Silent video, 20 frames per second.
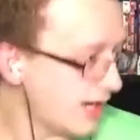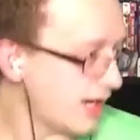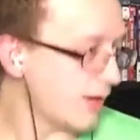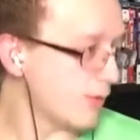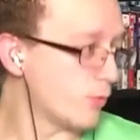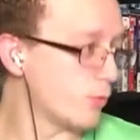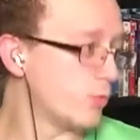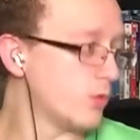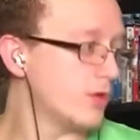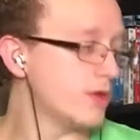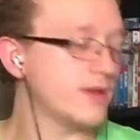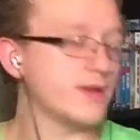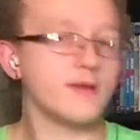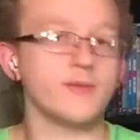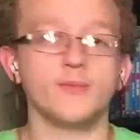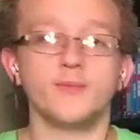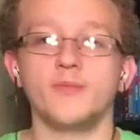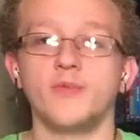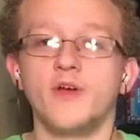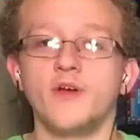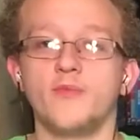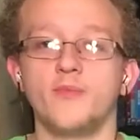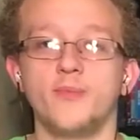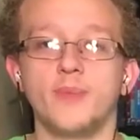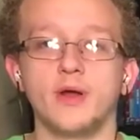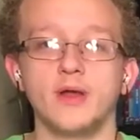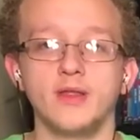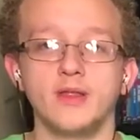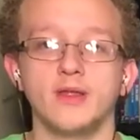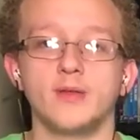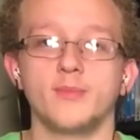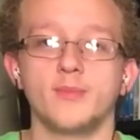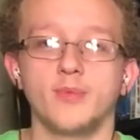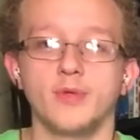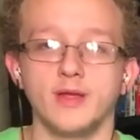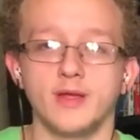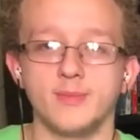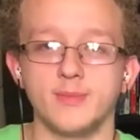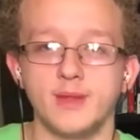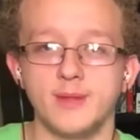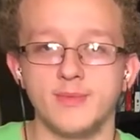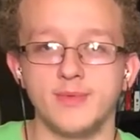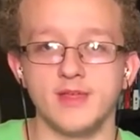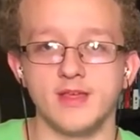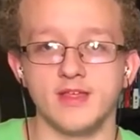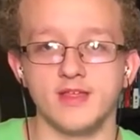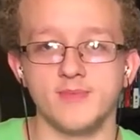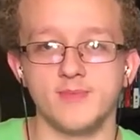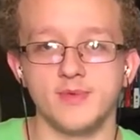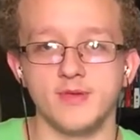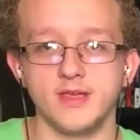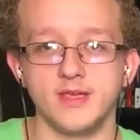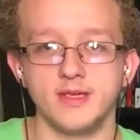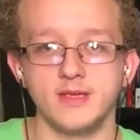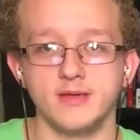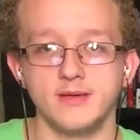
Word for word: I really have barely played my P S P.